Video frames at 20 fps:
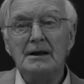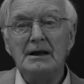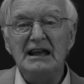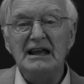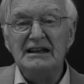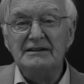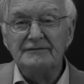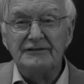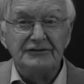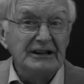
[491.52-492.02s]

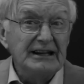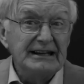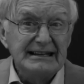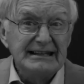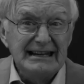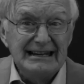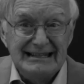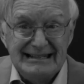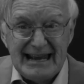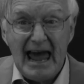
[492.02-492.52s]

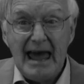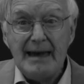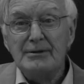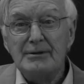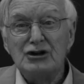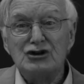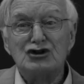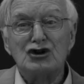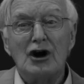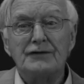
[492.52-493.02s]
inflicting
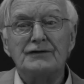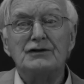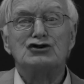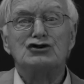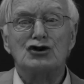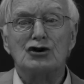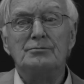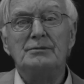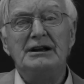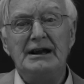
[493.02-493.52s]
damage on the
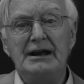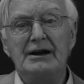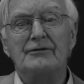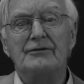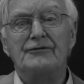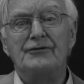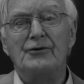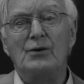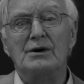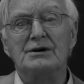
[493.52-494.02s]
German Air
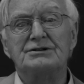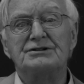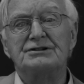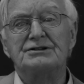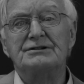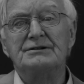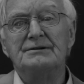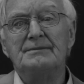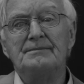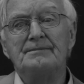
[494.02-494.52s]

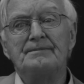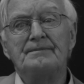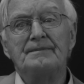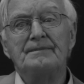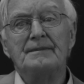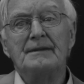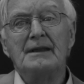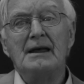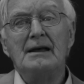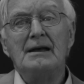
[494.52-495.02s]
Force,
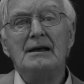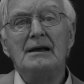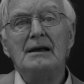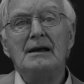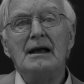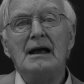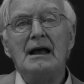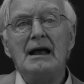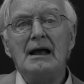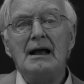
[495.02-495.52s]

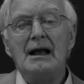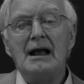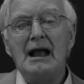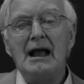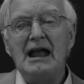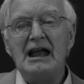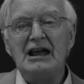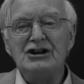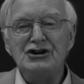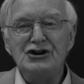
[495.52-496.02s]

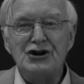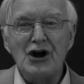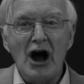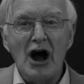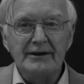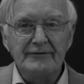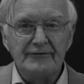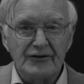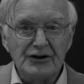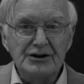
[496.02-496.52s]
and
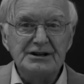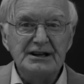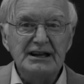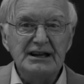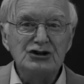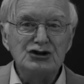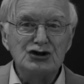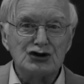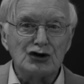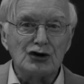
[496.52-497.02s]

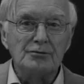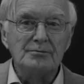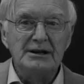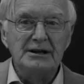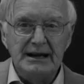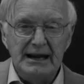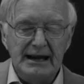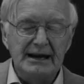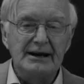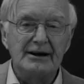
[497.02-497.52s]
diverting
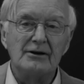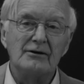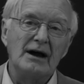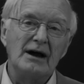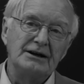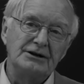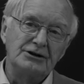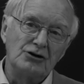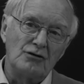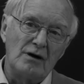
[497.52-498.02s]
German air
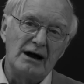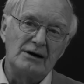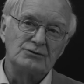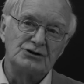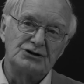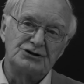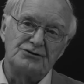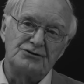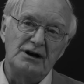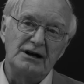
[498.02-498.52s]
and
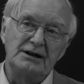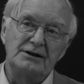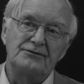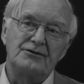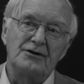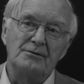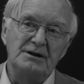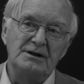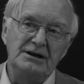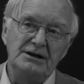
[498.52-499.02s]
ground strength
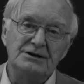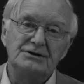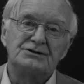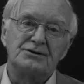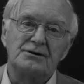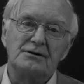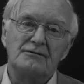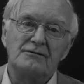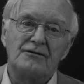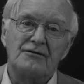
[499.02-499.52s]
from the
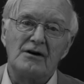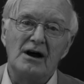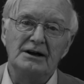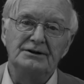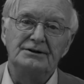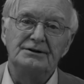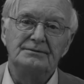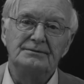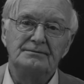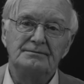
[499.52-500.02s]
Eastern
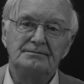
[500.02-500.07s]
Front.